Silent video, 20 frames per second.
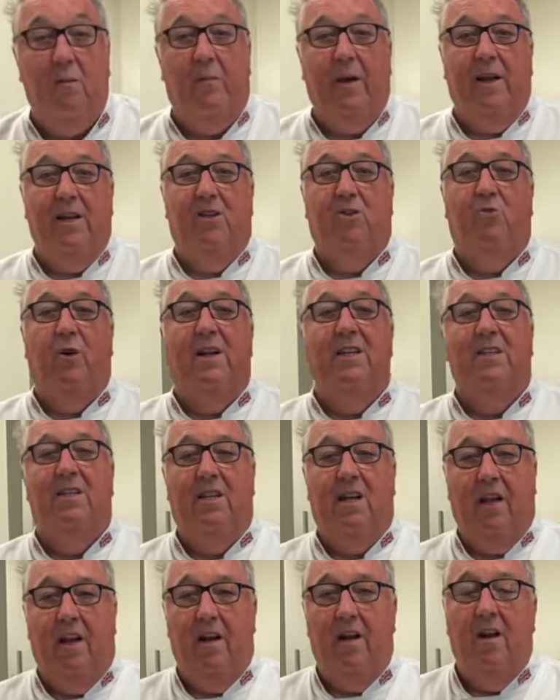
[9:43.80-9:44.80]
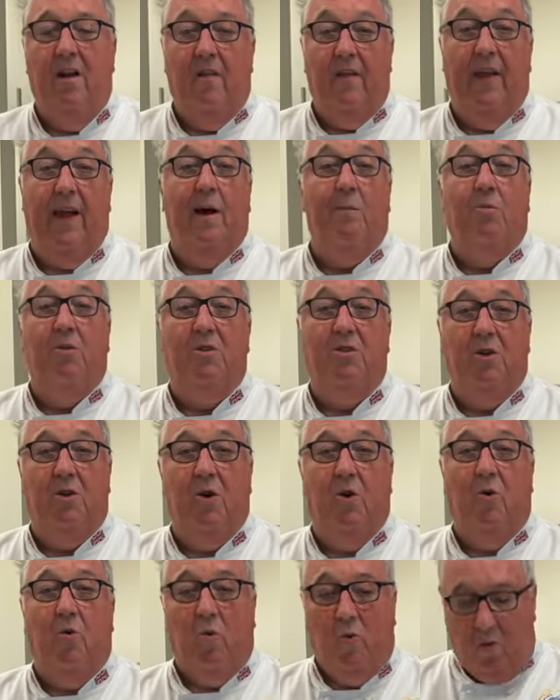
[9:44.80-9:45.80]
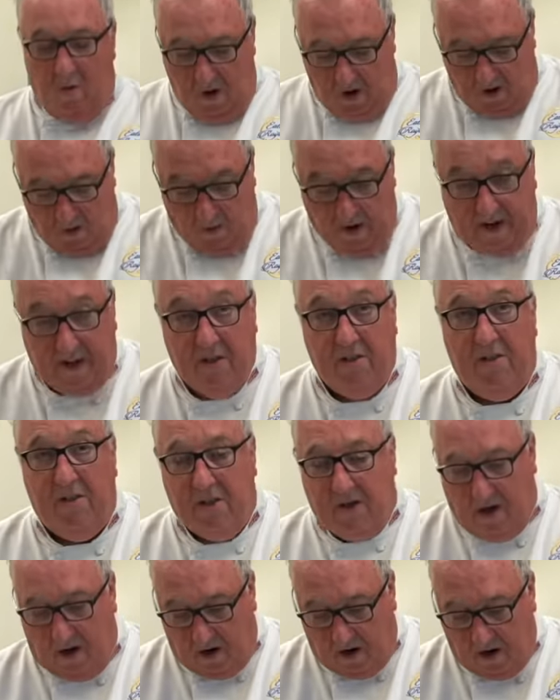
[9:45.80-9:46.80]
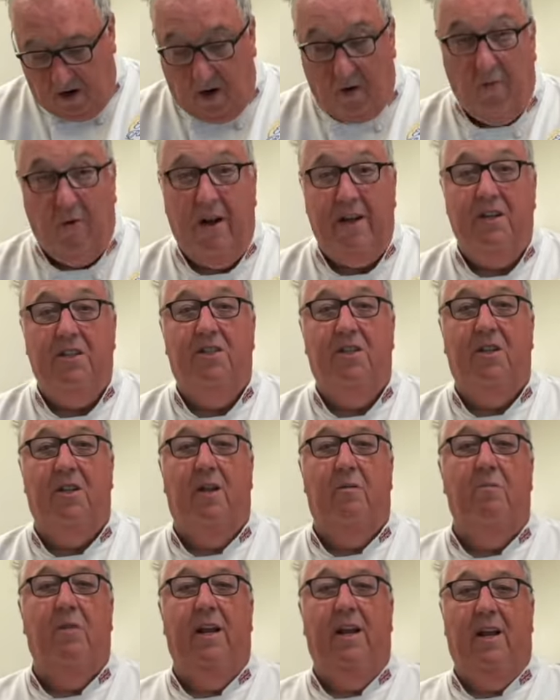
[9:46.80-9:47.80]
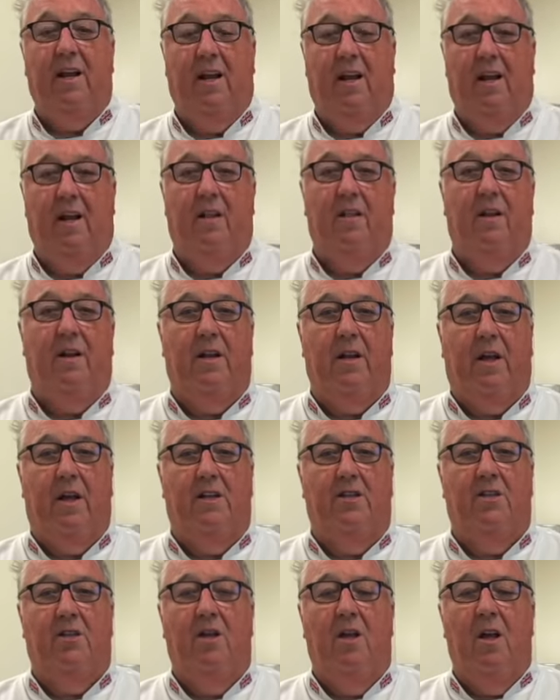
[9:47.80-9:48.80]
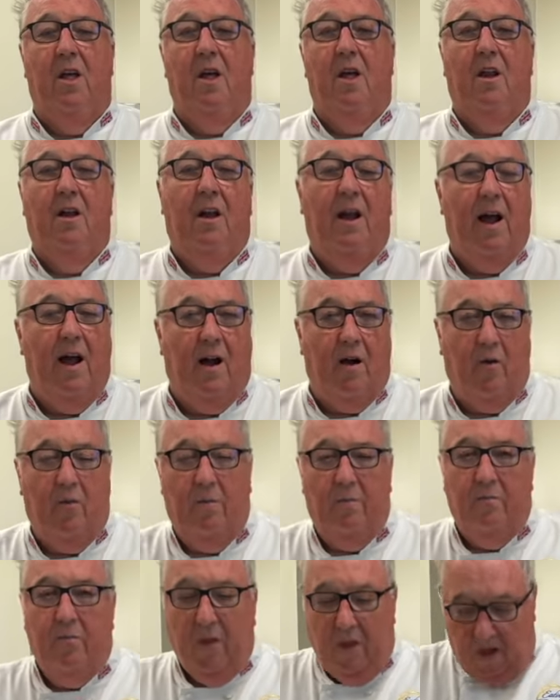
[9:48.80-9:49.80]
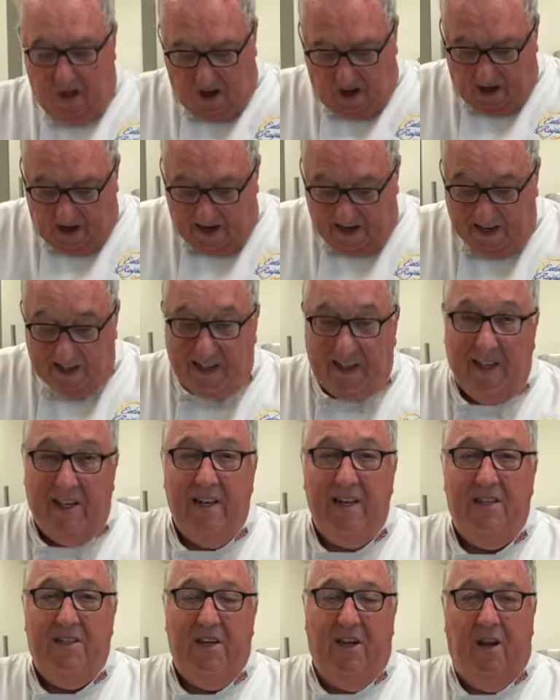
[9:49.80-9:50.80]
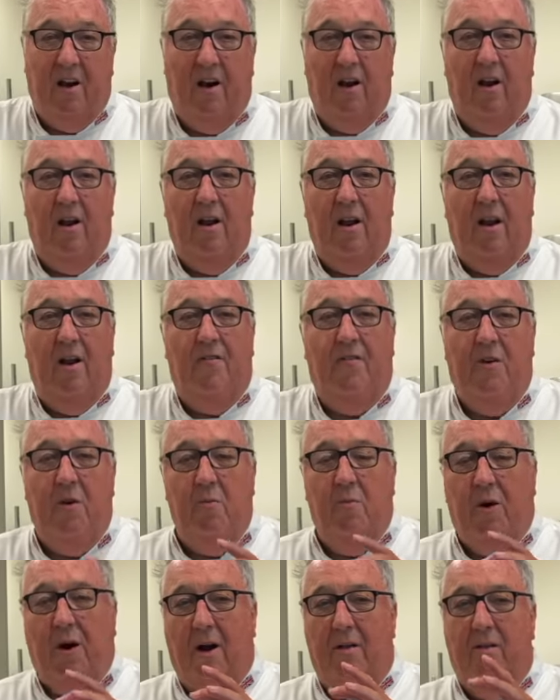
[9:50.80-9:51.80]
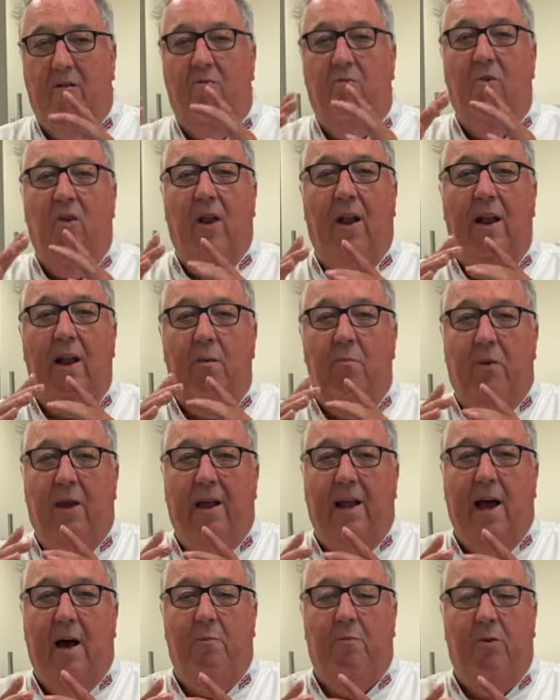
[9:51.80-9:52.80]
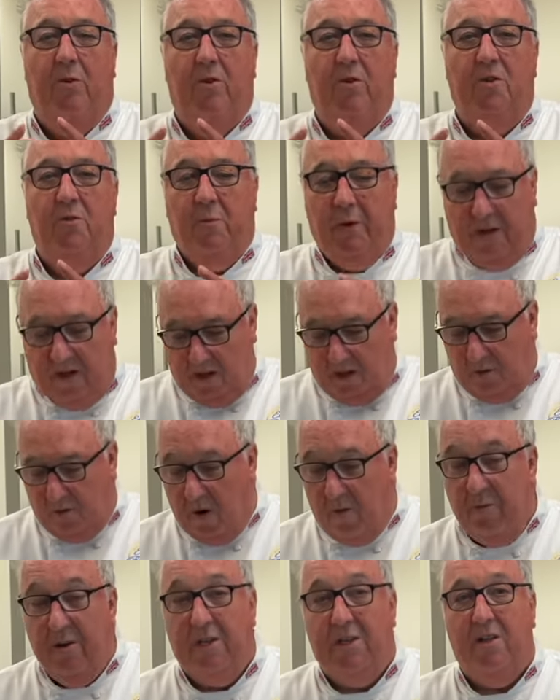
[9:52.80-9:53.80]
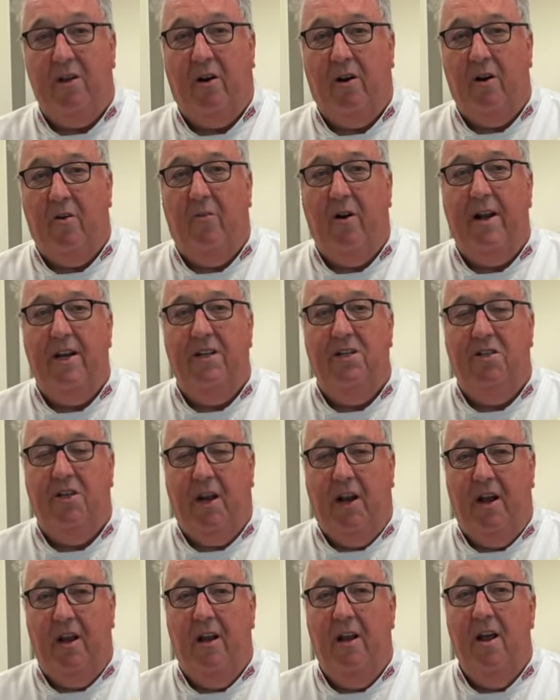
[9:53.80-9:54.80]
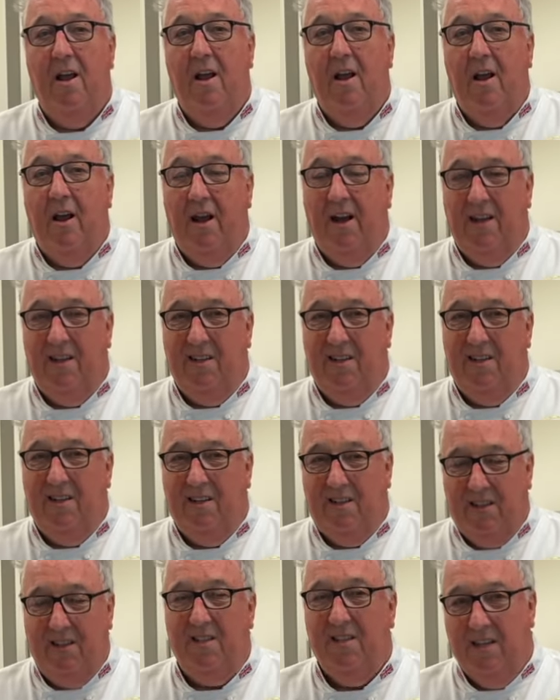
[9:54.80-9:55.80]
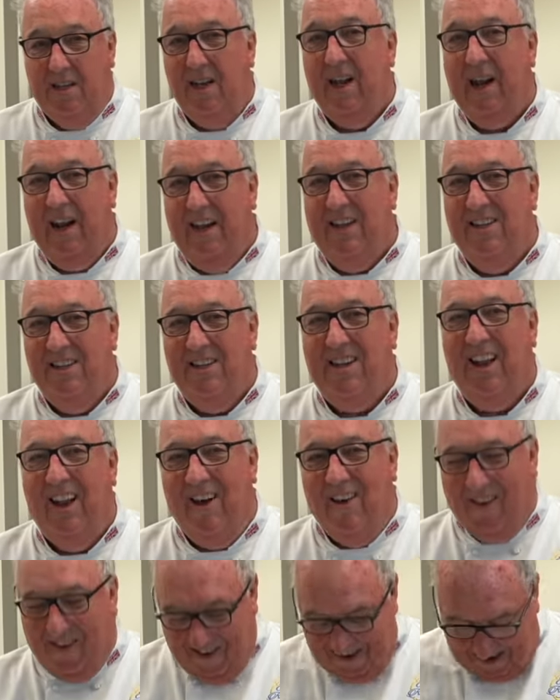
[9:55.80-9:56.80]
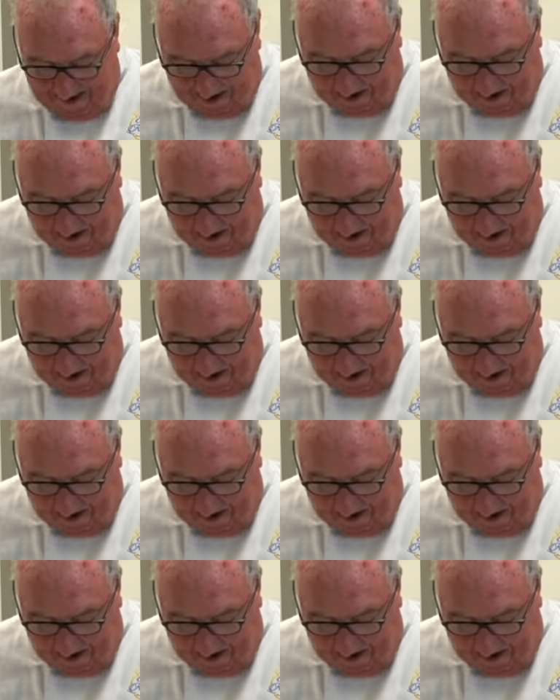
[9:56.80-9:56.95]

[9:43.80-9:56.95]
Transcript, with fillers: paste rests in, the apples are cool, we can start arranging them neatly in the dish. Now, it's easier if you buy the really big apples, because when we start arranging, it doesn't take as long.